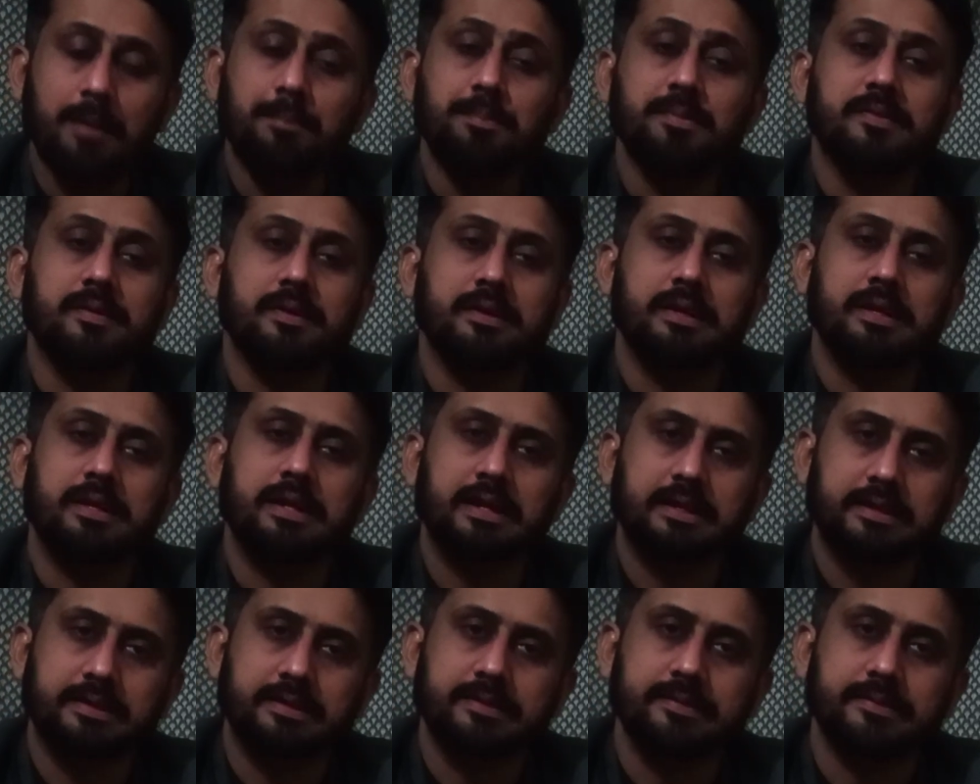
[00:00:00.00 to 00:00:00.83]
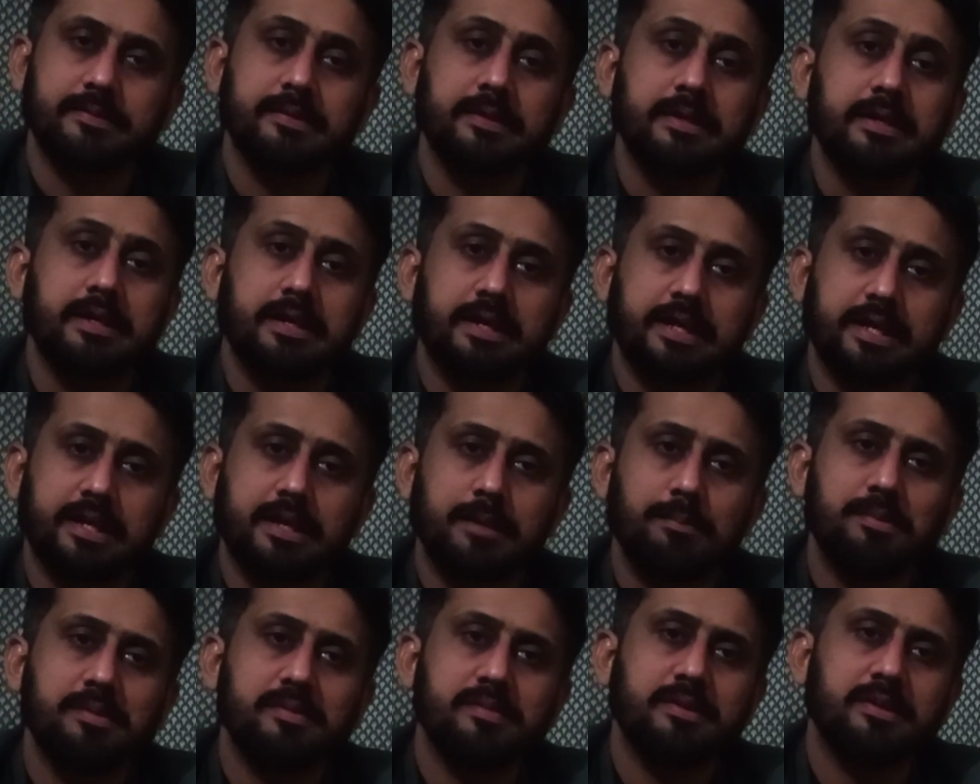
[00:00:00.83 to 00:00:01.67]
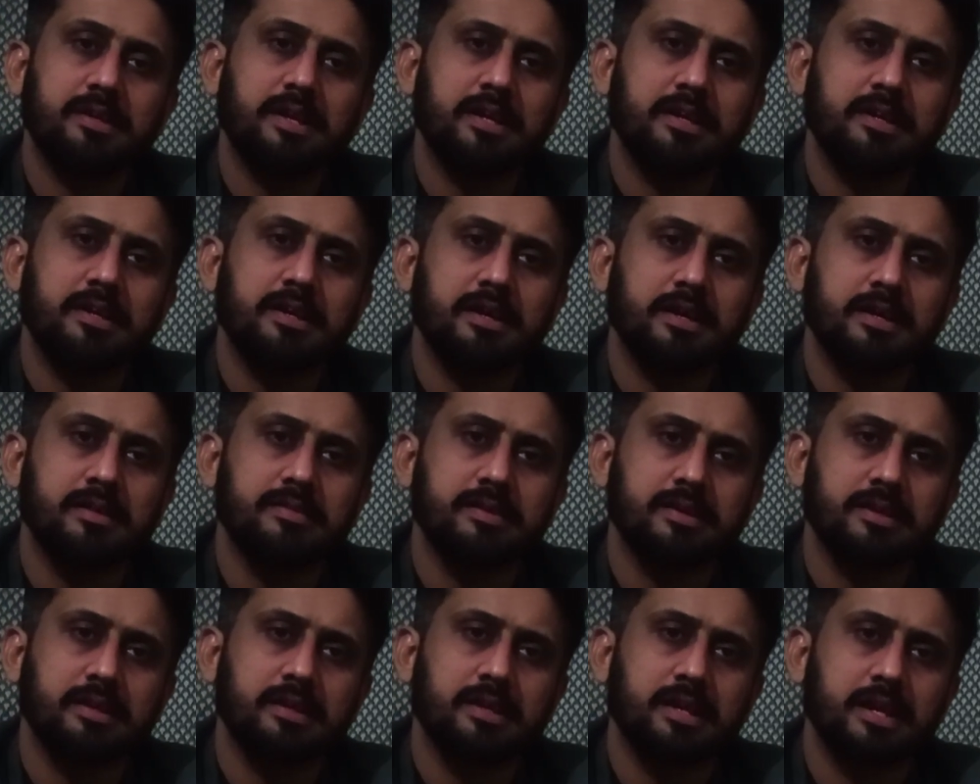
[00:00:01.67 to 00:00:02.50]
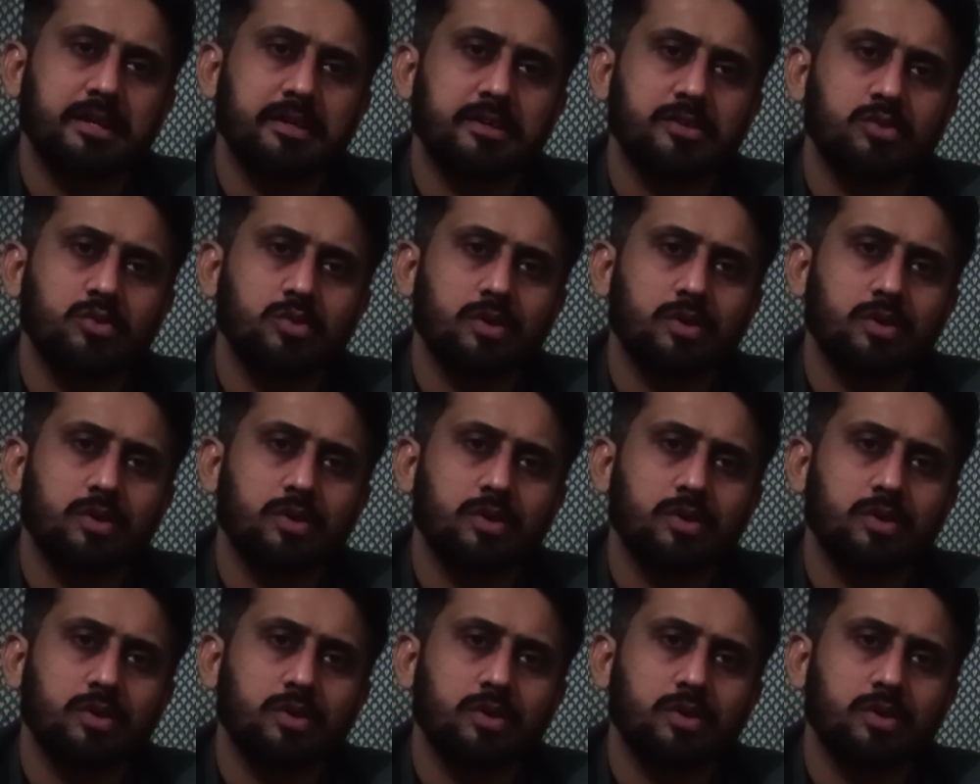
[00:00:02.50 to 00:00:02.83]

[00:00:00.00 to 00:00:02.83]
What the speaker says: episcleritis. In episcleritis,